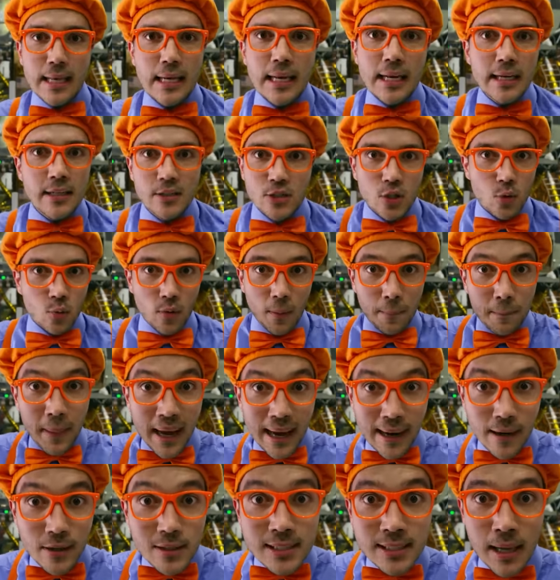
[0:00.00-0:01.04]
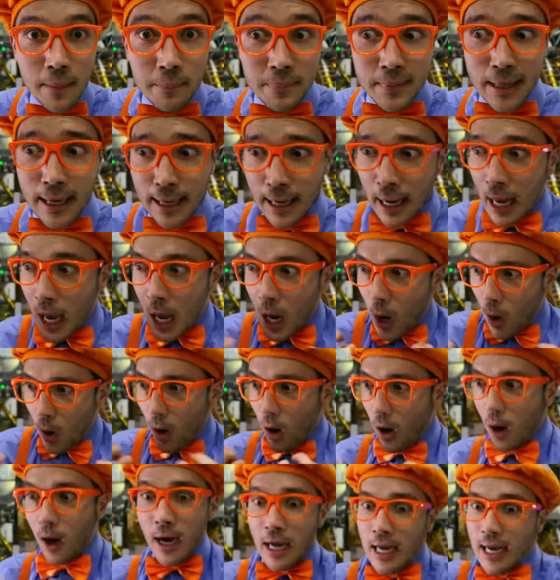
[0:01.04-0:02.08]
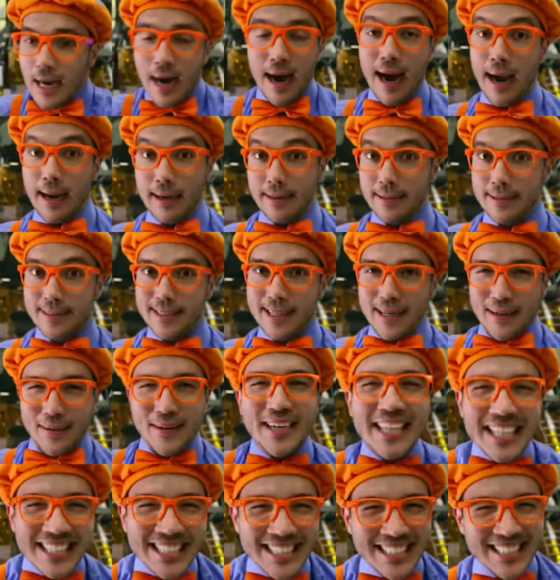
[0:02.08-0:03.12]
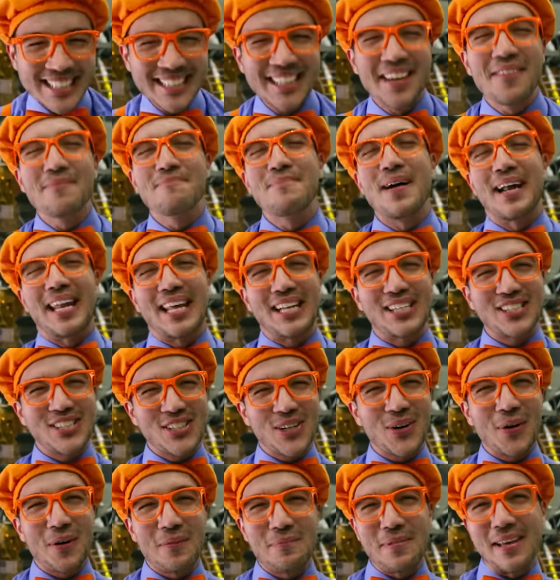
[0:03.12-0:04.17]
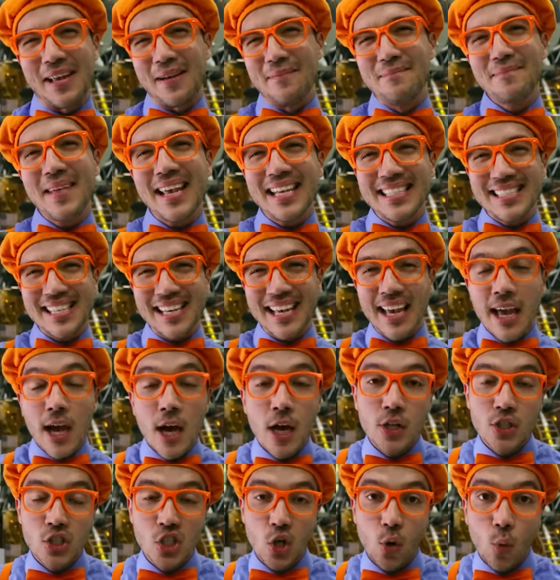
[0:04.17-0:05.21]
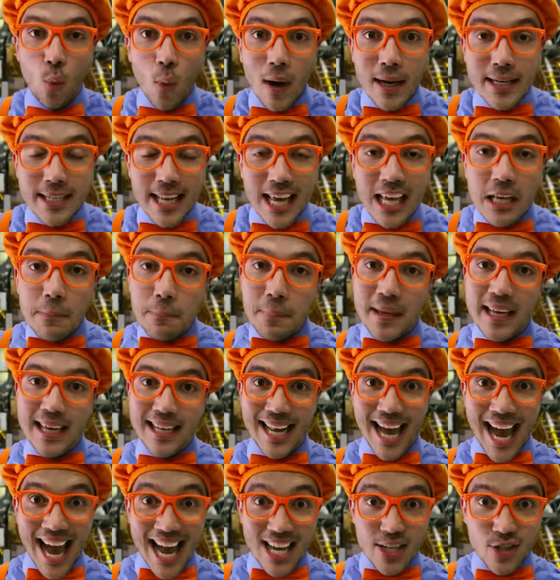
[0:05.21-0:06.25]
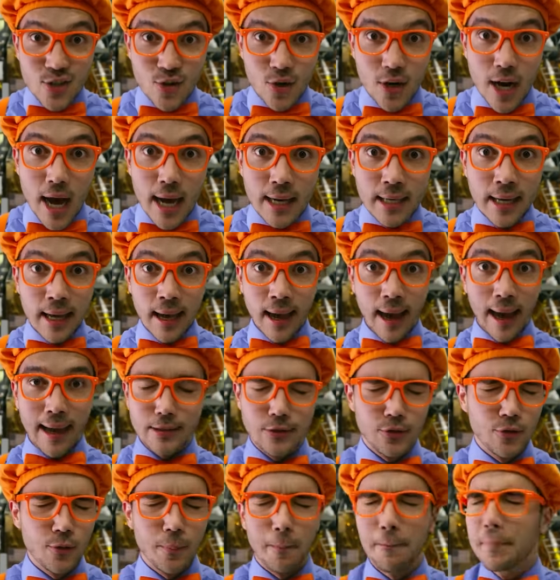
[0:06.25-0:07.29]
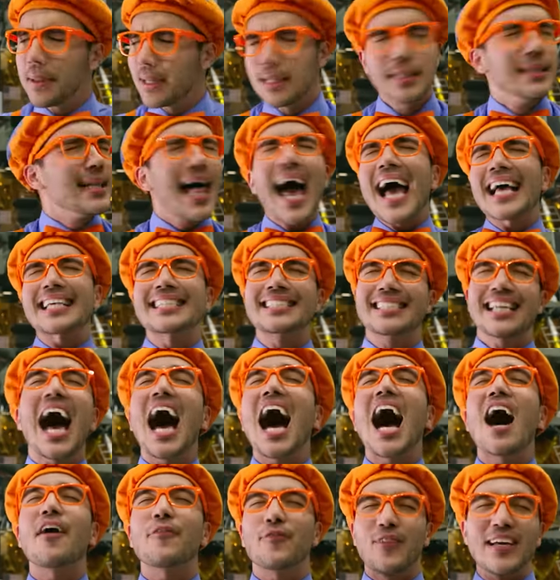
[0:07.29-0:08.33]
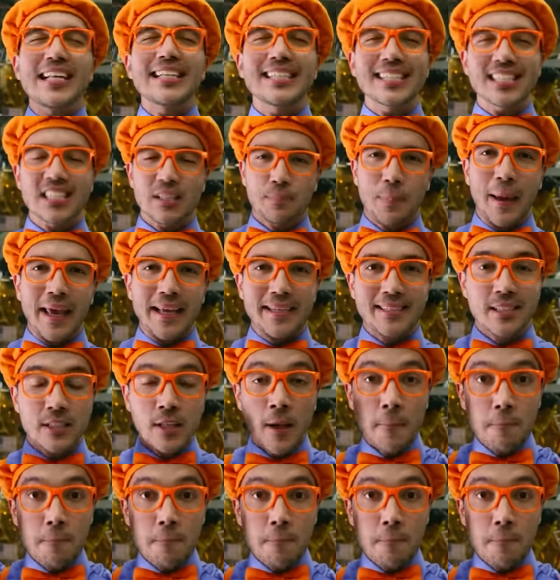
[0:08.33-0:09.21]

needed to repair something. Oh, I don't know. But it sure would be amazing to one day be an astronaut and to blast off into space.